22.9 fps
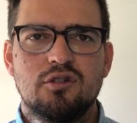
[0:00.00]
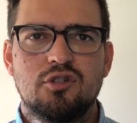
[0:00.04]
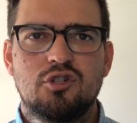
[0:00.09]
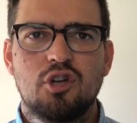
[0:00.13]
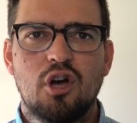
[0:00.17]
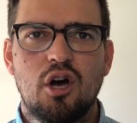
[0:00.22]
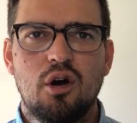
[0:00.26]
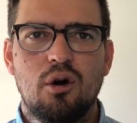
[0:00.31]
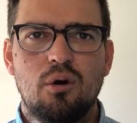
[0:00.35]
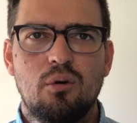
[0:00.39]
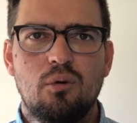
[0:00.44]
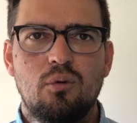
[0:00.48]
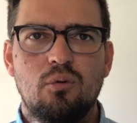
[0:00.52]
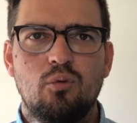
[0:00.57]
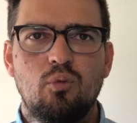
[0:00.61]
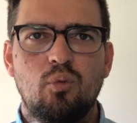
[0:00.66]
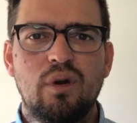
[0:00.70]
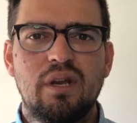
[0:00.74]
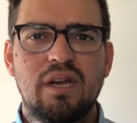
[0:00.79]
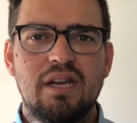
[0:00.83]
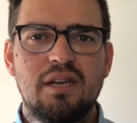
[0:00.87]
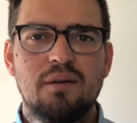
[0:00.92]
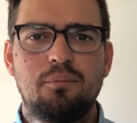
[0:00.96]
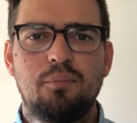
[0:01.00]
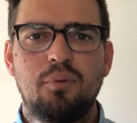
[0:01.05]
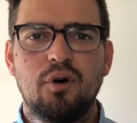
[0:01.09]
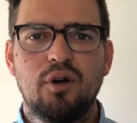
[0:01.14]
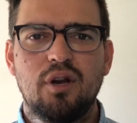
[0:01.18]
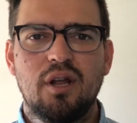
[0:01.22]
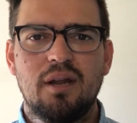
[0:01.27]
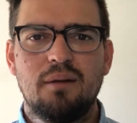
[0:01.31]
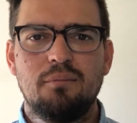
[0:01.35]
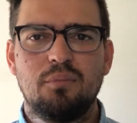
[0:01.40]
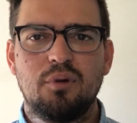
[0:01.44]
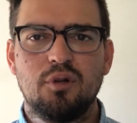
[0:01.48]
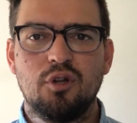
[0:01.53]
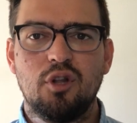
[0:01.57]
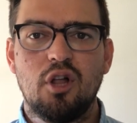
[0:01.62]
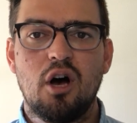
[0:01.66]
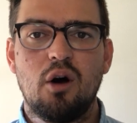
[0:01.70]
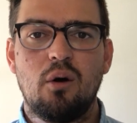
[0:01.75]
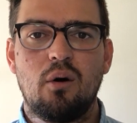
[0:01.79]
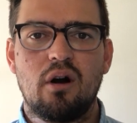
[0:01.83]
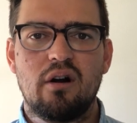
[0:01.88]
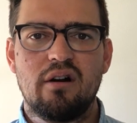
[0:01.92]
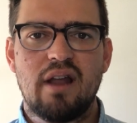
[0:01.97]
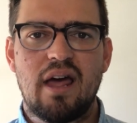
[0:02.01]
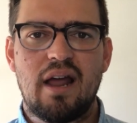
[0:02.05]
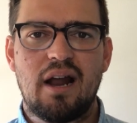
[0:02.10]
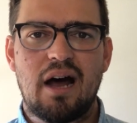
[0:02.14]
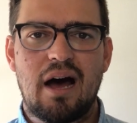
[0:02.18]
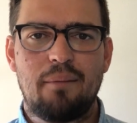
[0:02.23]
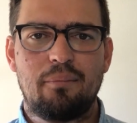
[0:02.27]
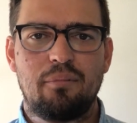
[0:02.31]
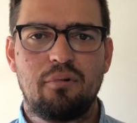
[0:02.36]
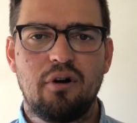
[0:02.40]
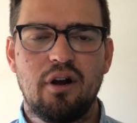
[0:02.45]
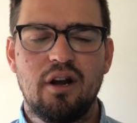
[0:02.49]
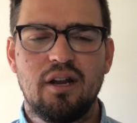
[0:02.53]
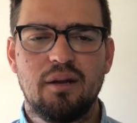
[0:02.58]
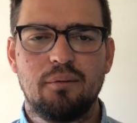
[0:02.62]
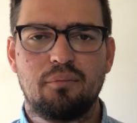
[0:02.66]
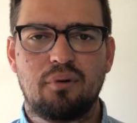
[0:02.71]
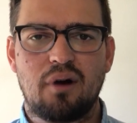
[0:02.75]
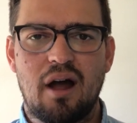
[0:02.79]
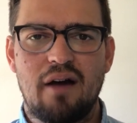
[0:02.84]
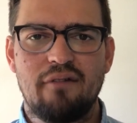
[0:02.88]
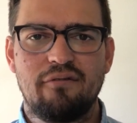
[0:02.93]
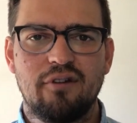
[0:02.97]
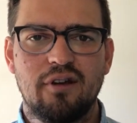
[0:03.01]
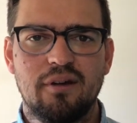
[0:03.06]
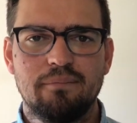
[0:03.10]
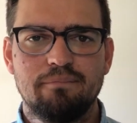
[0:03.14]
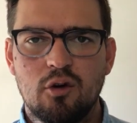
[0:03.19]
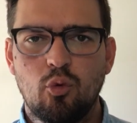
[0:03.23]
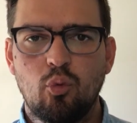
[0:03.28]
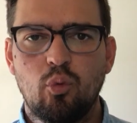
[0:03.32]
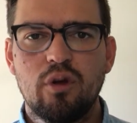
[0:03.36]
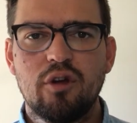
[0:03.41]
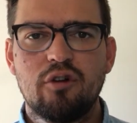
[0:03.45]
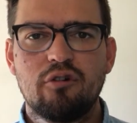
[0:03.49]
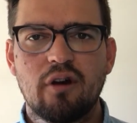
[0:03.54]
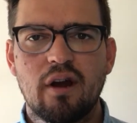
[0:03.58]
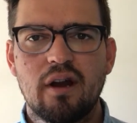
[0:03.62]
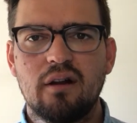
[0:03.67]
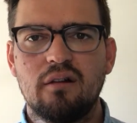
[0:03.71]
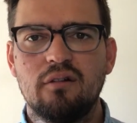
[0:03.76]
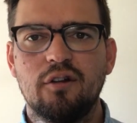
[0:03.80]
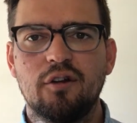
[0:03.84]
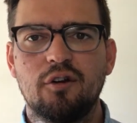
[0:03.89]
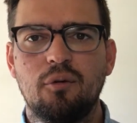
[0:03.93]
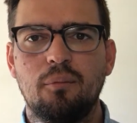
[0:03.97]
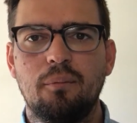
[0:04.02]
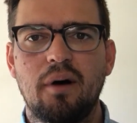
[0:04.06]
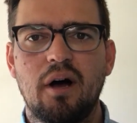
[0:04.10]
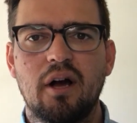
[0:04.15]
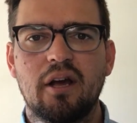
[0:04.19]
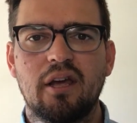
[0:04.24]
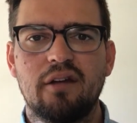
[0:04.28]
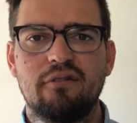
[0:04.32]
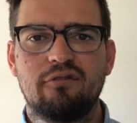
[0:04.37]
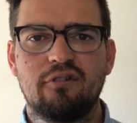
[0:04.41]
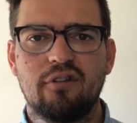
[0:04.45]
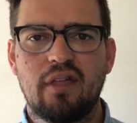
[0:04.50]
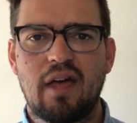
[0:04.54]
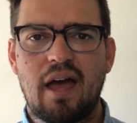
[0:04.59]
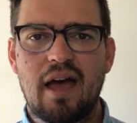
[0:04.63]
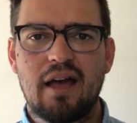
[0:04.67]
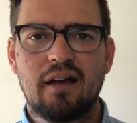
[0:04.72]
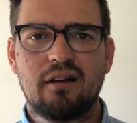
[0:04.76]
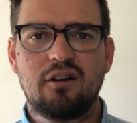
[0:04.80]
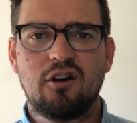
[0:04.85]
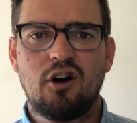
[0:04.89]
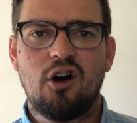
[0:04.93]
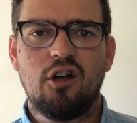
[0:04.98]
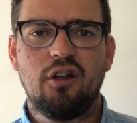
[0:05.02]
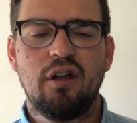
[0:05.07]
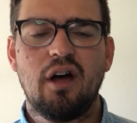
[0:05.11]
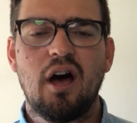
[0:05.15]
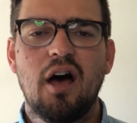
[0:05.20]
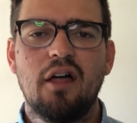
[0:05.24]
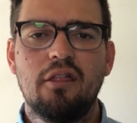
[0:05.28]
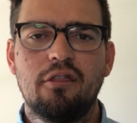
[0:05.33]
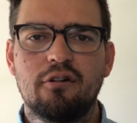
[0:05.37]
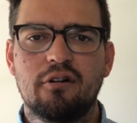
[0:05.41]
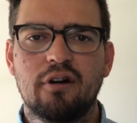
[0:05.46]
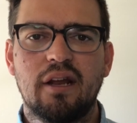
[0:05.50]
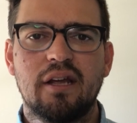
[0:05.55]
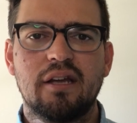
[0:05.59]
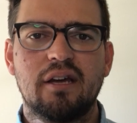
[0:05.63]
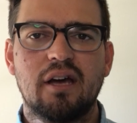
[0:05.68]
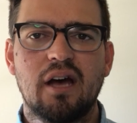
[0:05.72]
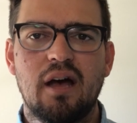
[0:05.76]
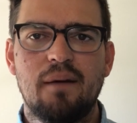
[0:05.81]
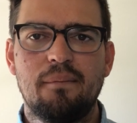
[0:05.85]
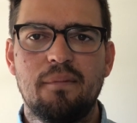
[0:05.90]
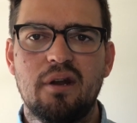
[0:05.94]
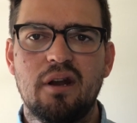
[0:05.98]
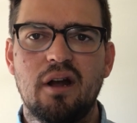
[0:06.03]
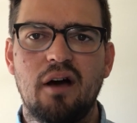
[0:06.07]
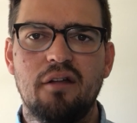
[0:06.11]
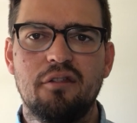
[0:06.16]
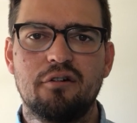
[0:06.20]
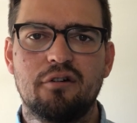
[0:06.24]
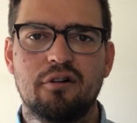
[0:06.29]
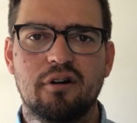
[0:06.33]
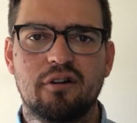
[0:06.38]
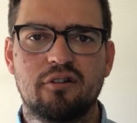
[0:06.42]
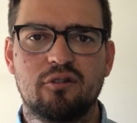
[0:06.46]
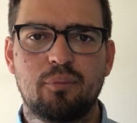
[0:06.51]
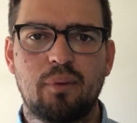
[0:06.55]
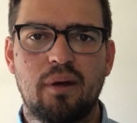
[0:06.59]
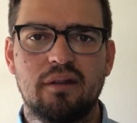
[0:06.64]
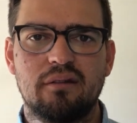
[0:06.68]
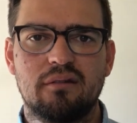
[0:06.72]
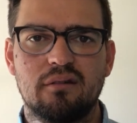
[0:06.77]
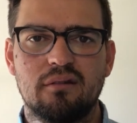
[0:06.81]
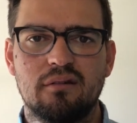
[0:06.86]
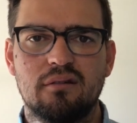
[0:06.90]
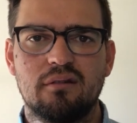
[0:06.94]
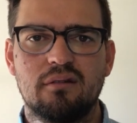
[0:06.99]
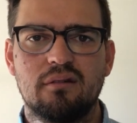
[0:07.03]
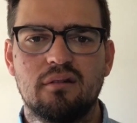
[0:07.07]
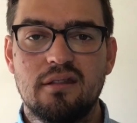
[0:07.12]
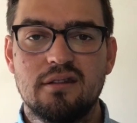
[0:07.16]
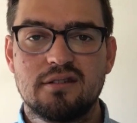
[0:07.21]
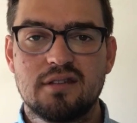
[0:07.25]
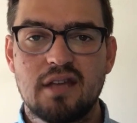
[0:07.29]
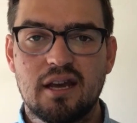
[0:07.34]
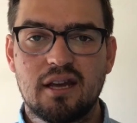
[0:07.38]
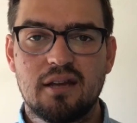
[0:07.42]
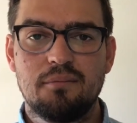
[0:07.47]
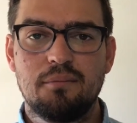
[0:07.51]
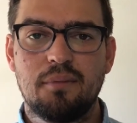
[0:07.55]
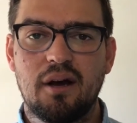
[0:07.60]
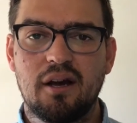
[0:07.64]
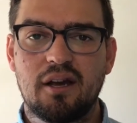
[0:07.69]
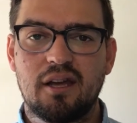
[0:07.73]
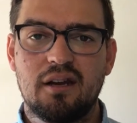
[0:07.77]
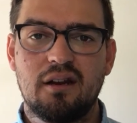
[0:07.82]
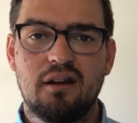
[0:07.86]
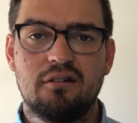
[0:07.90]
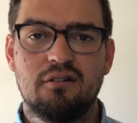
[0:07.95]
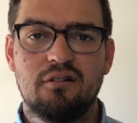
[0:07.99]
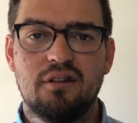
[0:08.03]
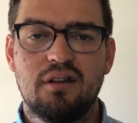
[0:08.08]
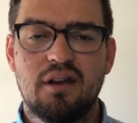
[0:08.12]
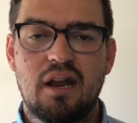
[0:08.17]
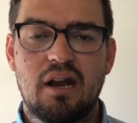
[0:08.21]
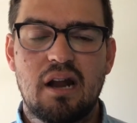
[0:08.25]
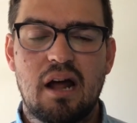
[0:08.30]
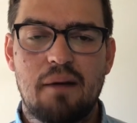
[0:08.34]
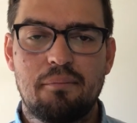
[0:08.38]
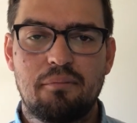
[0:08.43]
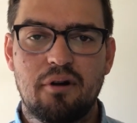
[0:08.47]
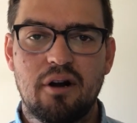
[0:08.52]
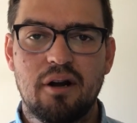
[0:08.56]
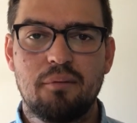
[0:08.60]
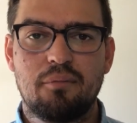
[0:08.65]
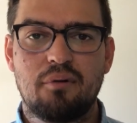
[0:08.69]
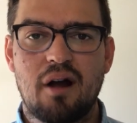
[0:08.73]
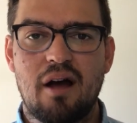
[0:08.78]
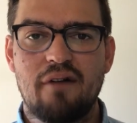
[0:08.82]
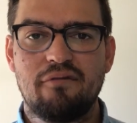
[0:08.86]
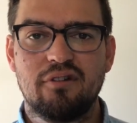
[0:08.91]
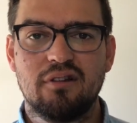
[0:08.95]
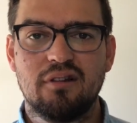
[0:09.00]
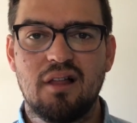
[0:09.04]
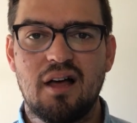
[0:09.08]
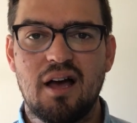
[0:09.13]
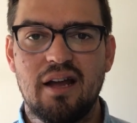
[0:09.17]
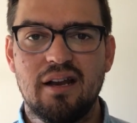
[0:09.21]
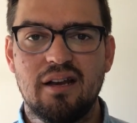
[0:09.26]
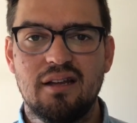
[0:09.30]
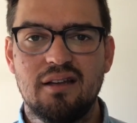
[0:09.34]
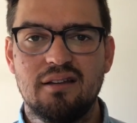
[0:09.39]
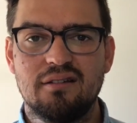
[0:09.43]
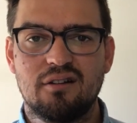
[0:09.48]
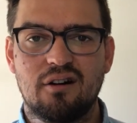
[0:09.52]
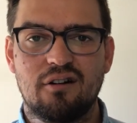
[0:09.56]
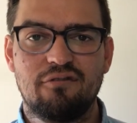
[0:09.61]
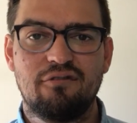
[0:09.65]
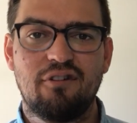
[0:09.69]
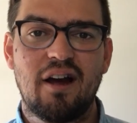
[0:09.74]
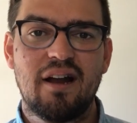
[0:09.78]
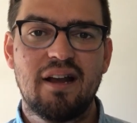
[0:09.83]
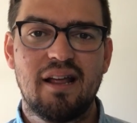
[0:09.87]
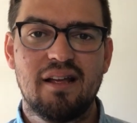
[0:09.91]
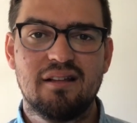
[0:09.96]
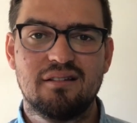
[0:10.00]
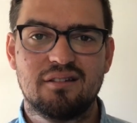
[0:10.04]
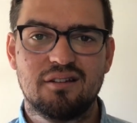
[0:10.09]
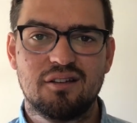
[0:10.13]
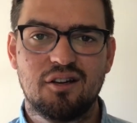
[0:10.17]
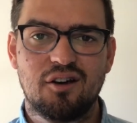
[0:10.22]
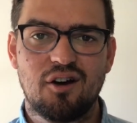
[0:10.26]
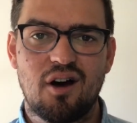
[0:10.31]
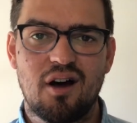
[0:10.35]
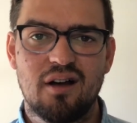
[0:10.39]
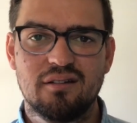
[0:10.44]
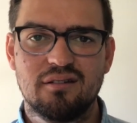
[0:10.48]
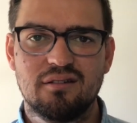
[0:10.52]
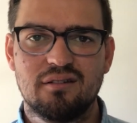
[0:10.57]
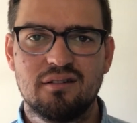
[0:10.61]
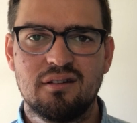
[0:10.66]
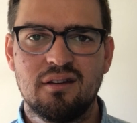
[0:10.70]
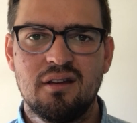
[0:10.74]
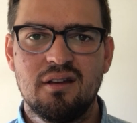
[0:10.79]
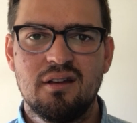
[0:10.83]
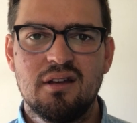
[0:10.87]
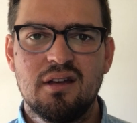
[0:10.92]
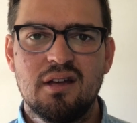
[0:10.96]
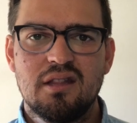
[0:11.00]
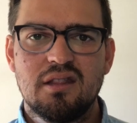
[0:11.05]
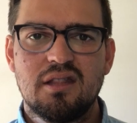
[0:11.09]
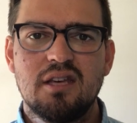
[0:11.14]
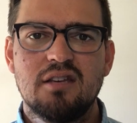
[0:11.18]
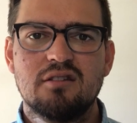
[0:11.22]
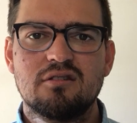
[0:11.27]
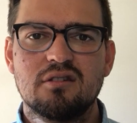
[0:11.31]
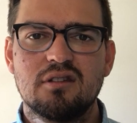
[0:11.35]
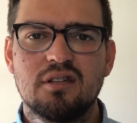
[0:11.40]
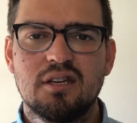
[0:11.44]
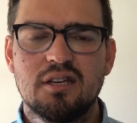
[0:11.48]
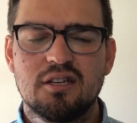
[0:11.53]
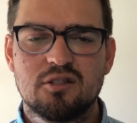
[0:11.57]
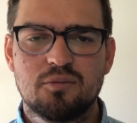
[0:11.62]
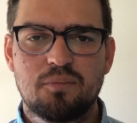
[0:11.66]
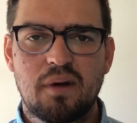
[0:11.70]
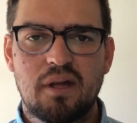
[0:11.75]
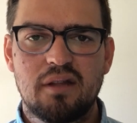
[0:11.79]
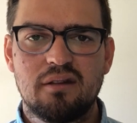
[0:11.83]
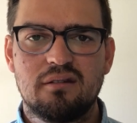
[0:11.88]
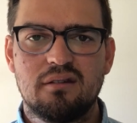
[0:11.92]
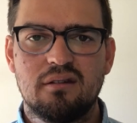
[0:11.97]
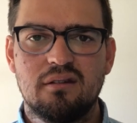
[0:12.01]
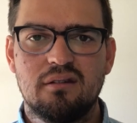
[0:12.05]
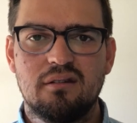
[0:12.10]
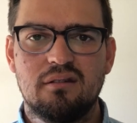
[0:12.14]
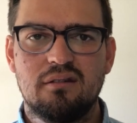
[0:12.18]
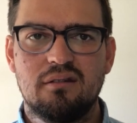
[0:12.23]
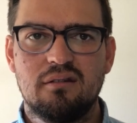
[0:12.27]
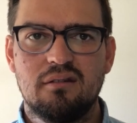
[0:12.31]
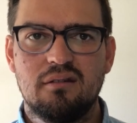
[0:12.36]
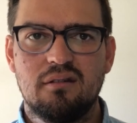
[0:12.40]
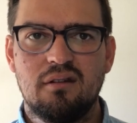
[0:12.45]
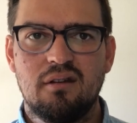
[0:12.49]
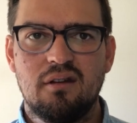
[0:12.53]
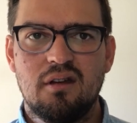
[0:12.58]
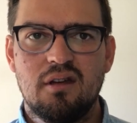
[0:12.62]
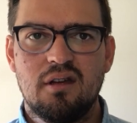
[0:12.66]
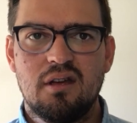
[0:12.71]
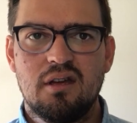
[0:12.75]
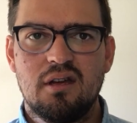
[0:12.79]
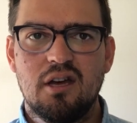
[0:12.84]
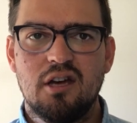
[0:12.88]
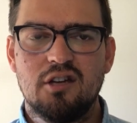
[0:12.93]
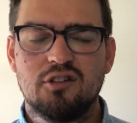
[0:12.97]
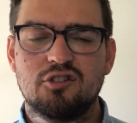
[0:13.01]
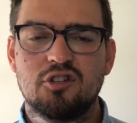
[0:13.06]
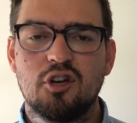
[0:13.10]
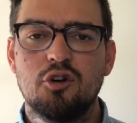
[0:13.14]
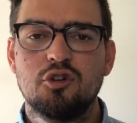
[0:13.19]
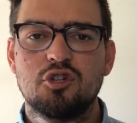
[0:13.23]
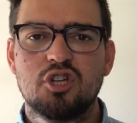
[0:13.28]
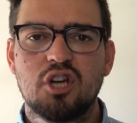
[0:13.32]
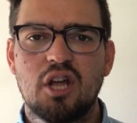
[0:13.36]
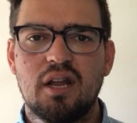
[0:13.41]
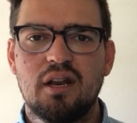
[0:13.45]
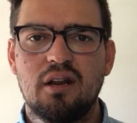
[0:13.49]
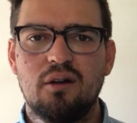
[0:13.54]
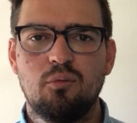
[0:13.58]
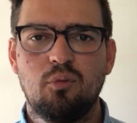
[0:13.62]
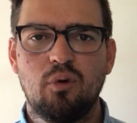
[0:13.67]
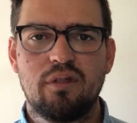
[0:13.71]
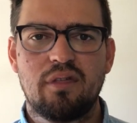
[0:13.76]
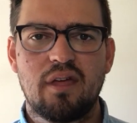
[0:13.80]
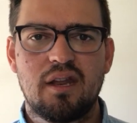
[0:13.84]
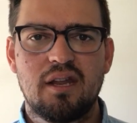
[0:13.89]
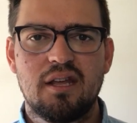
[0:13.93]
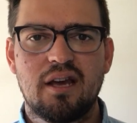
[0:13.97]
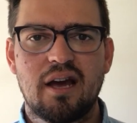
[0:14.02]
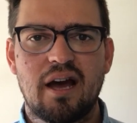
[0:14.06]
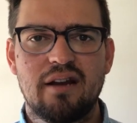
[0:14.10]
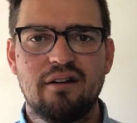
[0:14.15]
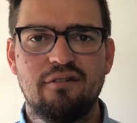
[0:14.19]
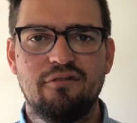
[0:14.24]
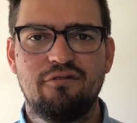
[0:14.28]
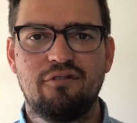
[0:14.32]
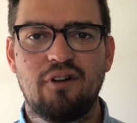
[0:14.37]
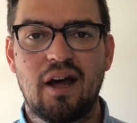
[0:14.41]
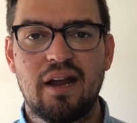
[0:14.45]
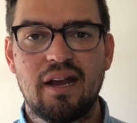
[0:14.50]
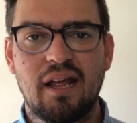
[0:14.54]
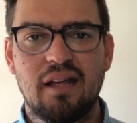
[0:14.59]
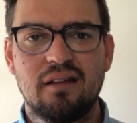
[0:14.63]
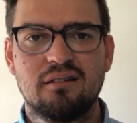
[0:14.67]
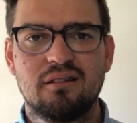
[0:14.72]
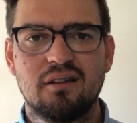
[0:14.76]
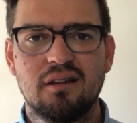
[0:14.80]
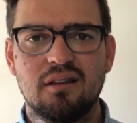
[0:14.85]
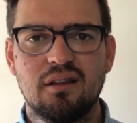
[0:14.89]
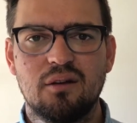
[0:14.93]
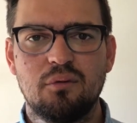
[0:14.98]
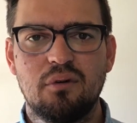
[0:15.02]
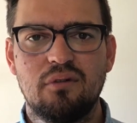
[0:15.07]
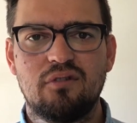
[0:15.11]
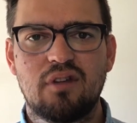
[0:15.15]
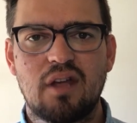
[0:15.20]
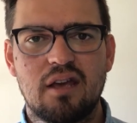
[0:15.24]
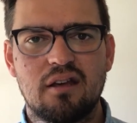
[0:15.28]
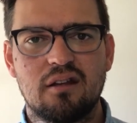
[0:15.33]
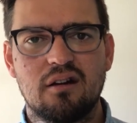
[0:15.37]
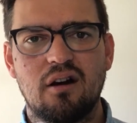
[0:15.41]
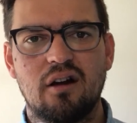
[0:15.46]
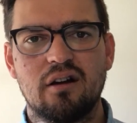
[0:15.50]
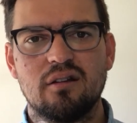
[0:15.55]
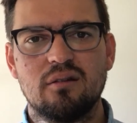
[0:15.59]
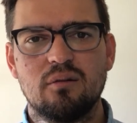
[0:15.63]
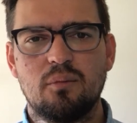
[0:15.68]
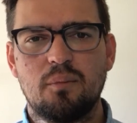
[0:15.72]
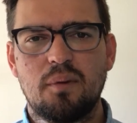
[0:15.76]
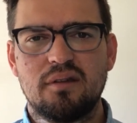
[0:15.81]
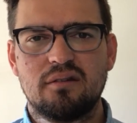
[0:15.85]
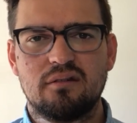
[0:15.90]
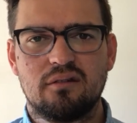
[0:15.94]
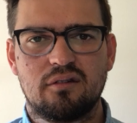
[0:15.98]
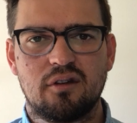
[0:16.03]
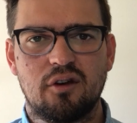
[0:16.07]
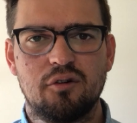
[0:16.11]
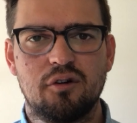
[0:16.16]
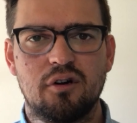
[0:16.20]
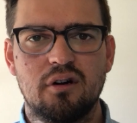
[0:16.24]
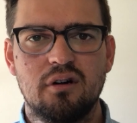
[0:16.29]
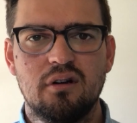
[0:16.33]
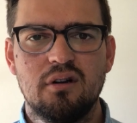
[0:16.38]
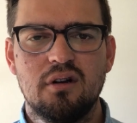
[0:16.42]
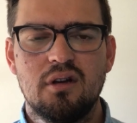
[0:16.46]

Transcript: So we need to put it below our net operating profit. We create a little bucket for that called other income and other expenses. The second bucket under the net operating profit line is our financing costs. These are the expenses associated with any kind of financing that we've taken on as a business owner.